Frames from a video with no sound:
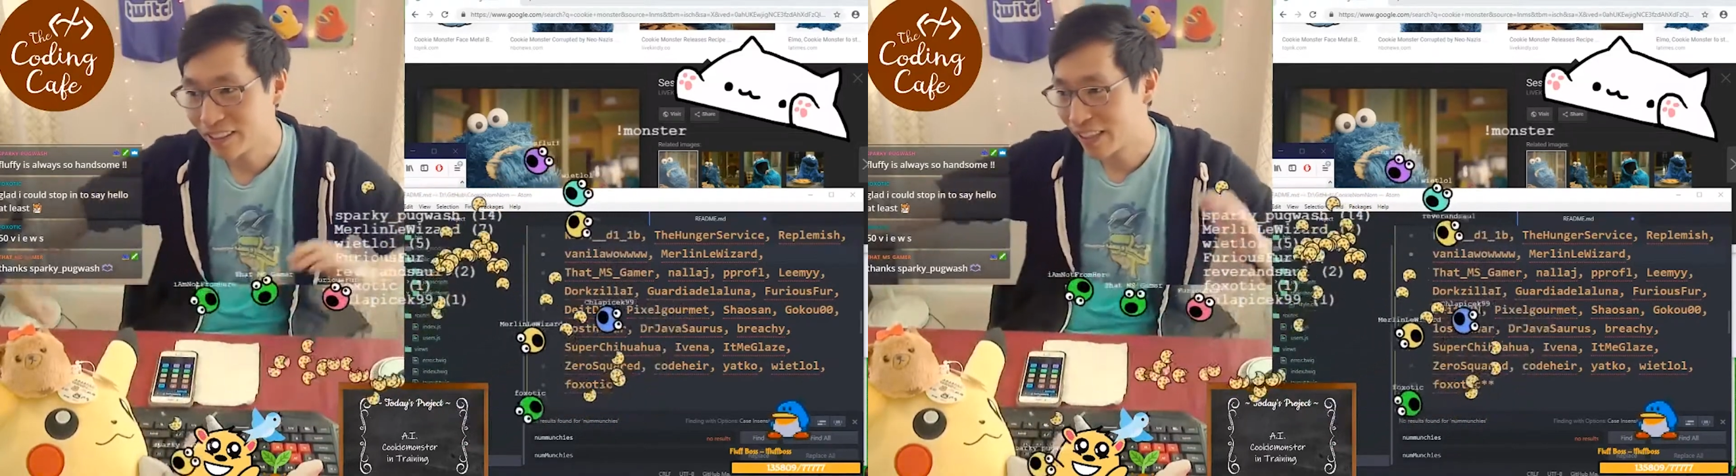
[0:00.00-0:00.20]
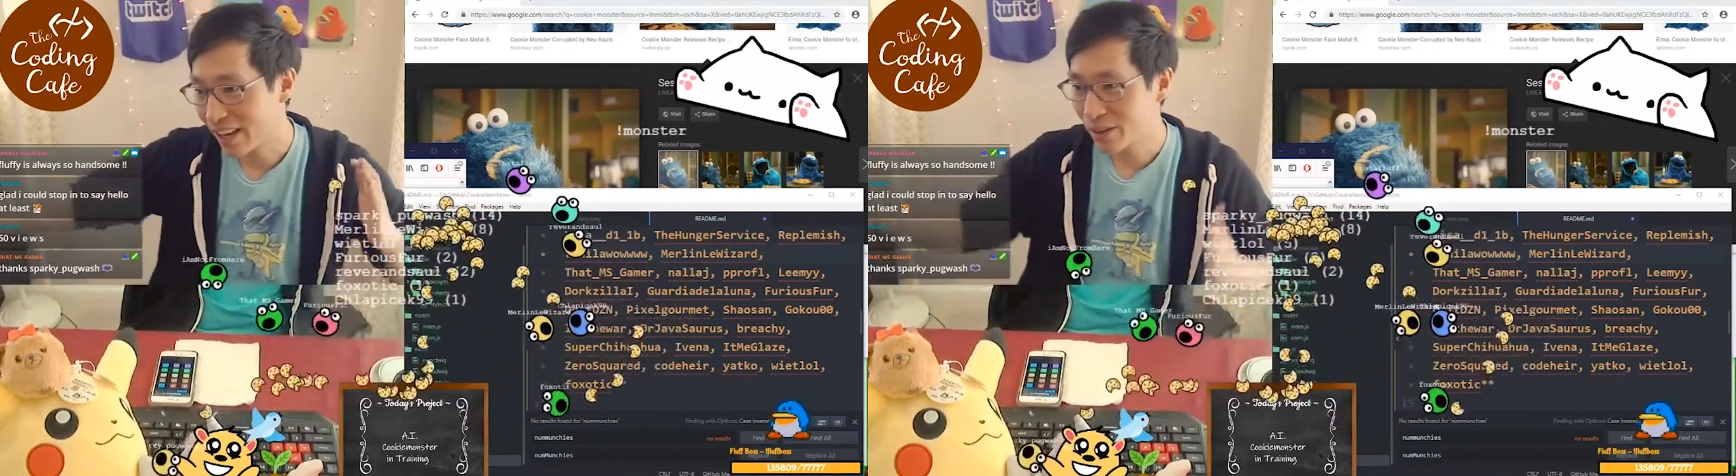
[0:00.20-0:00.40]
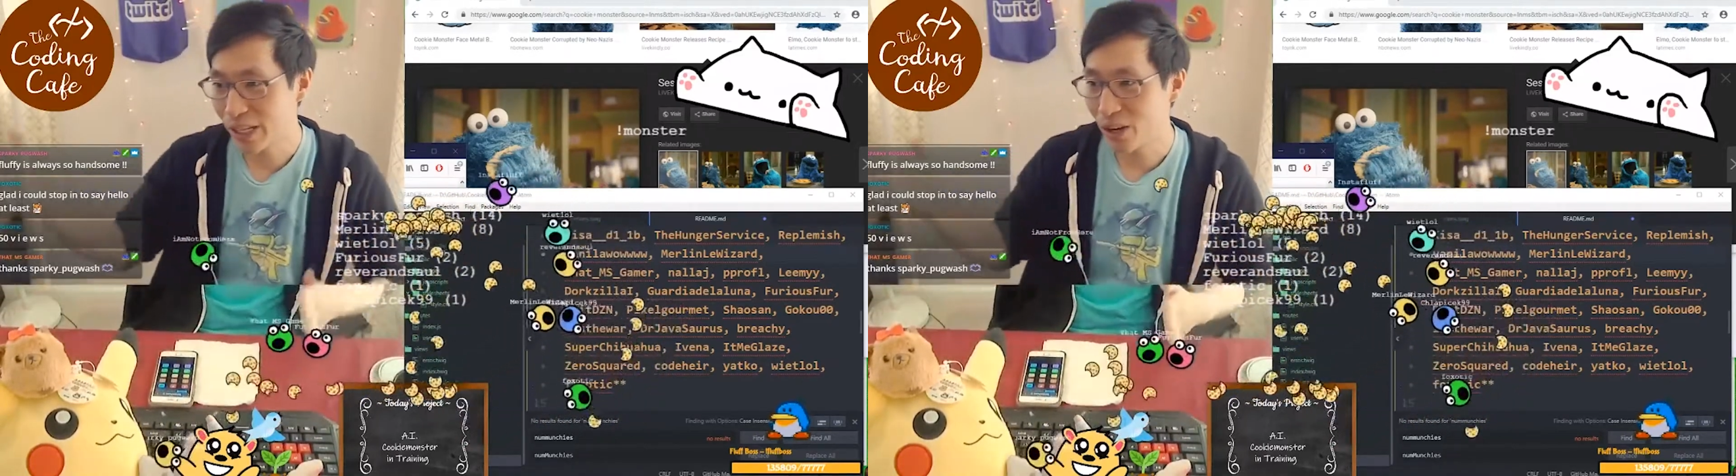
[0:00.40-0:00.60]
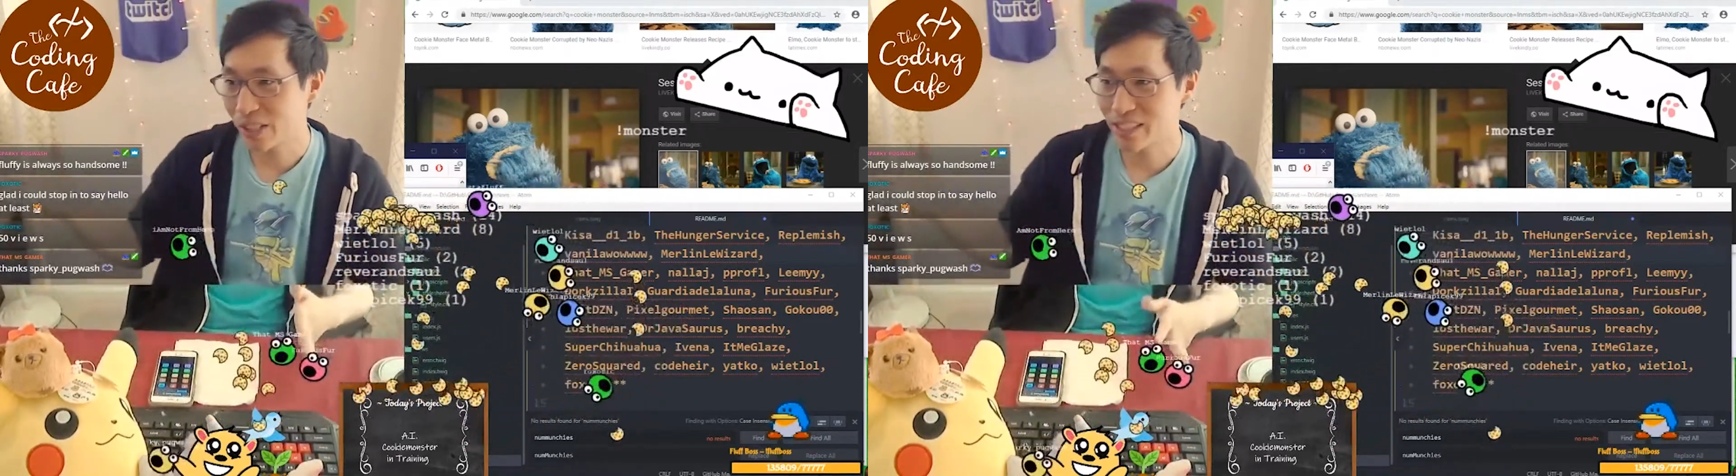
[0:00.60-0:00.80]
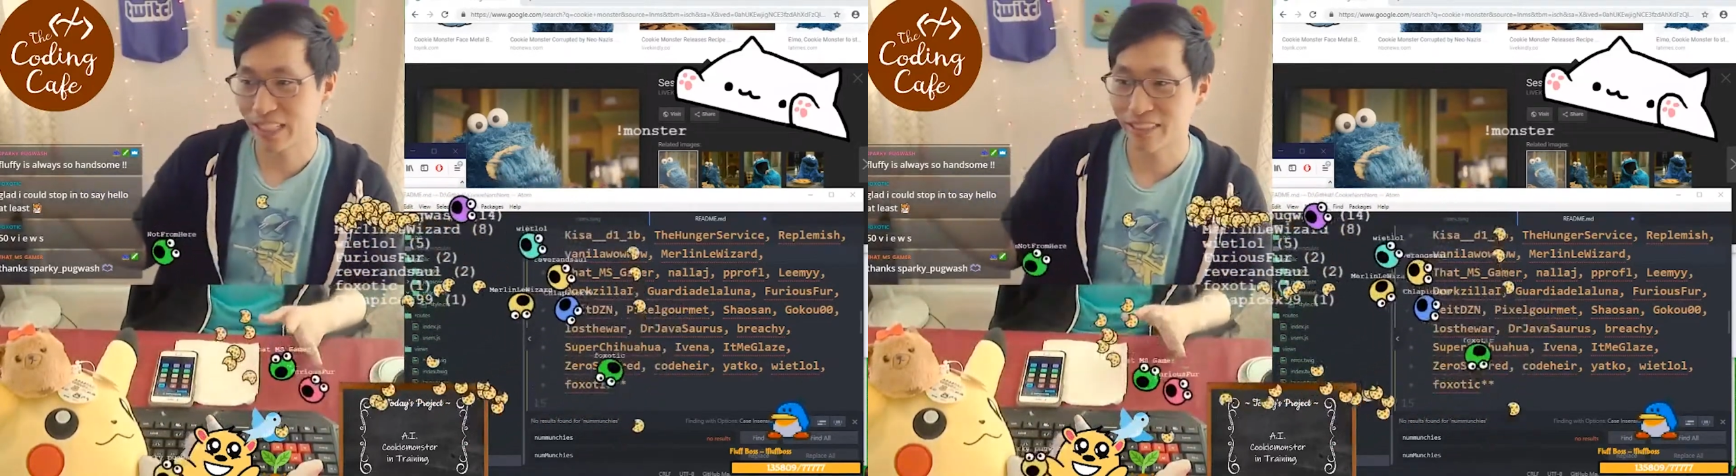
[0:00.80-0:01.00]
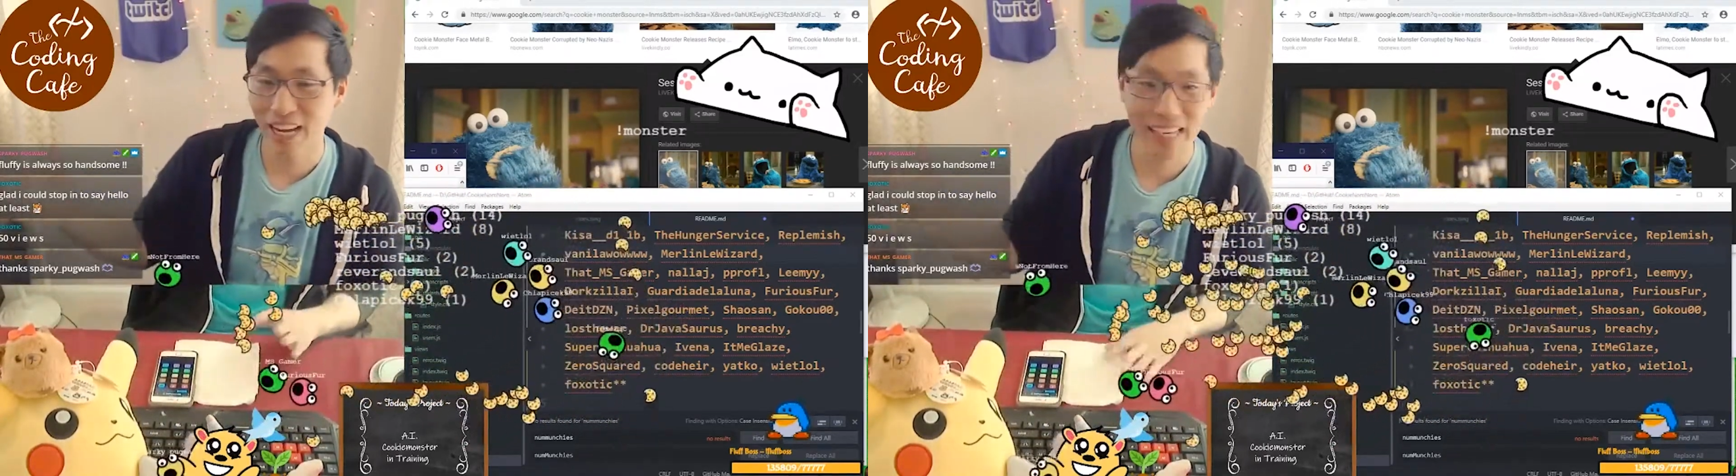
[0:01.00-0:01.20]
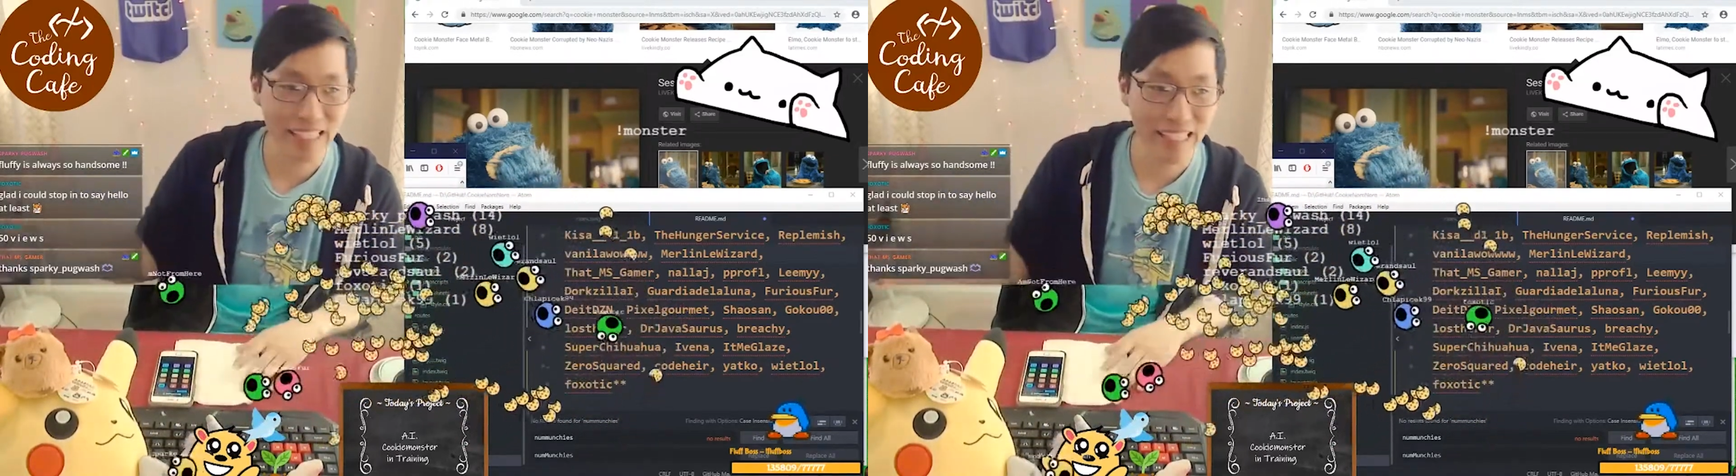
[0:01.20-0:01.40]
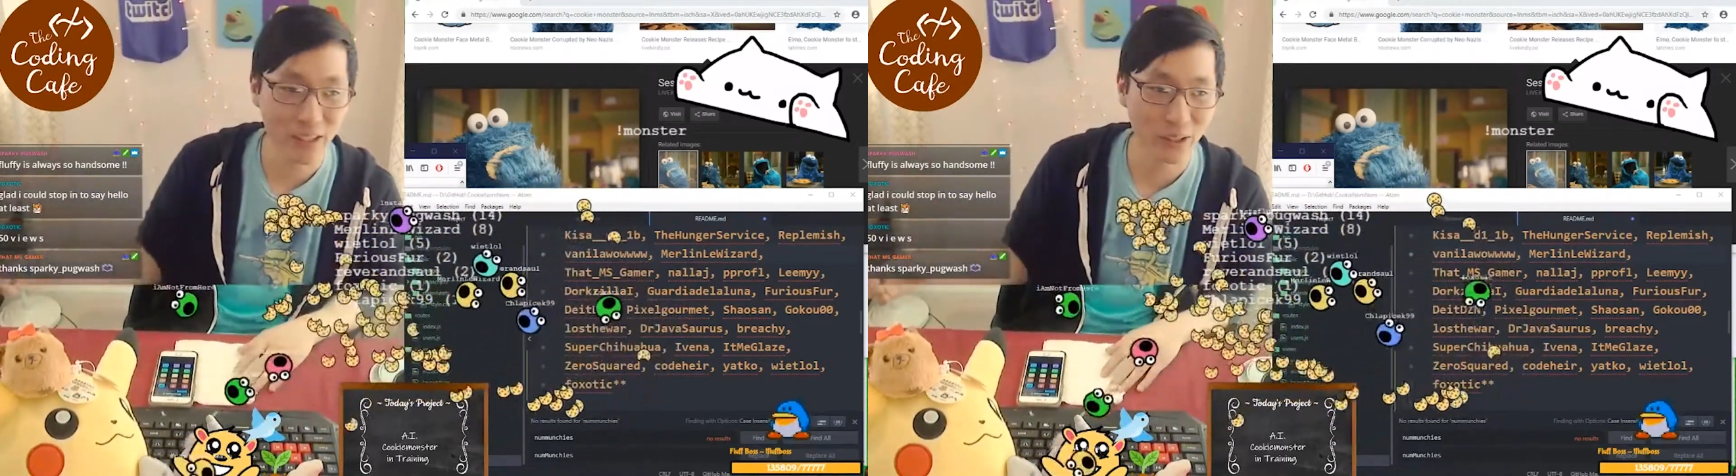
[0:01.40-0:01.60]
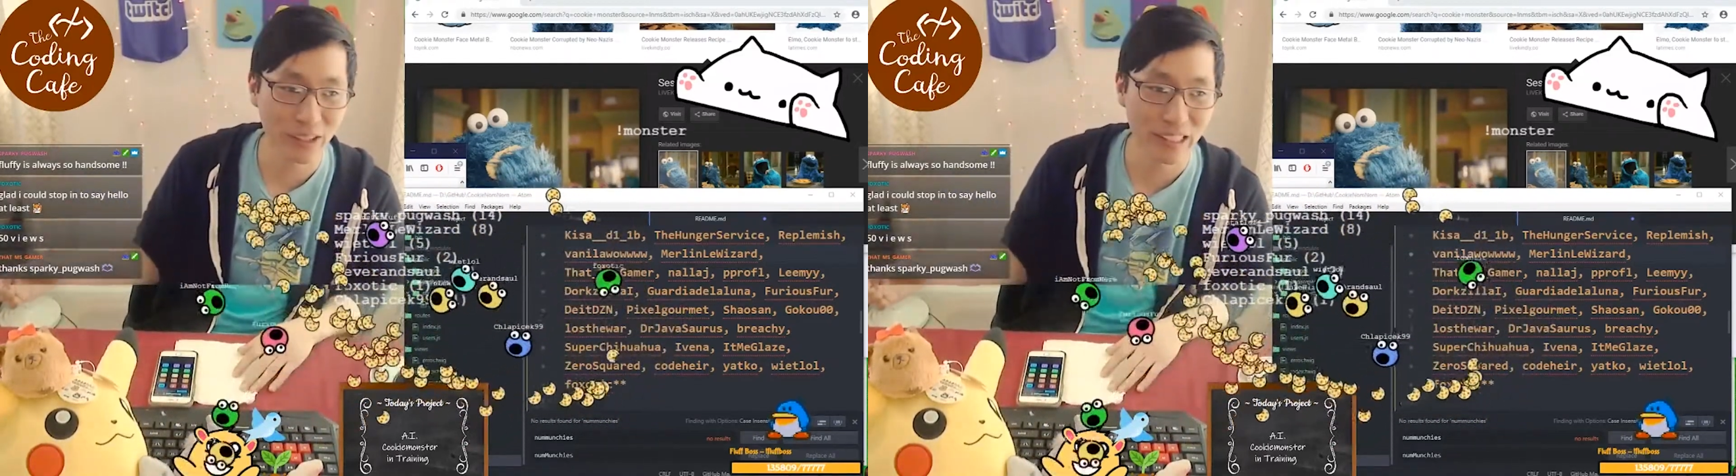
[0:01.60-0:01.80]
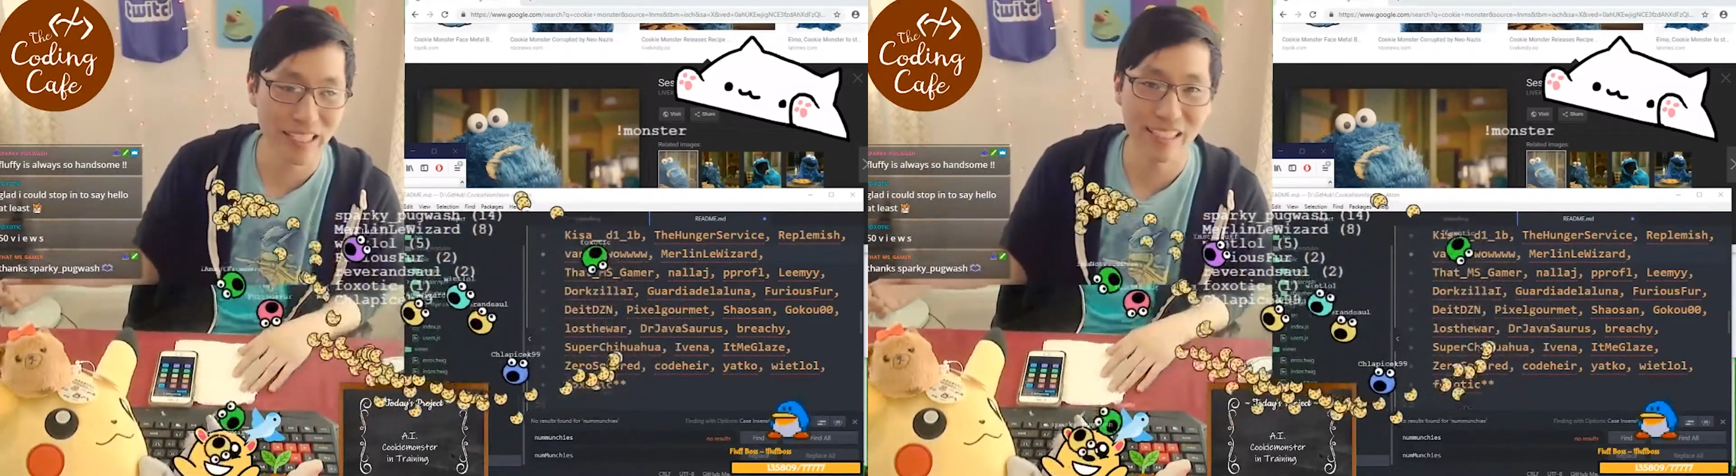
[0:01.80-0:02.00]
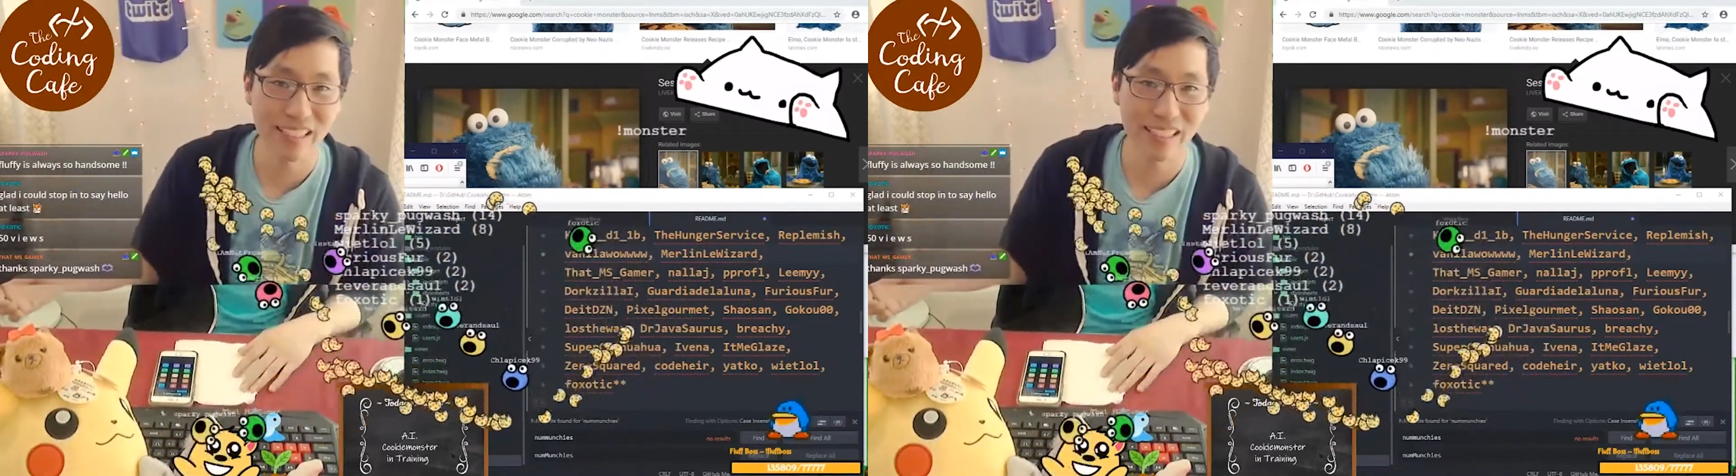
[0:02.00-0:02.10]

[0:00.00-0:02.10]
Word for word: There we go, that's like ninety cookies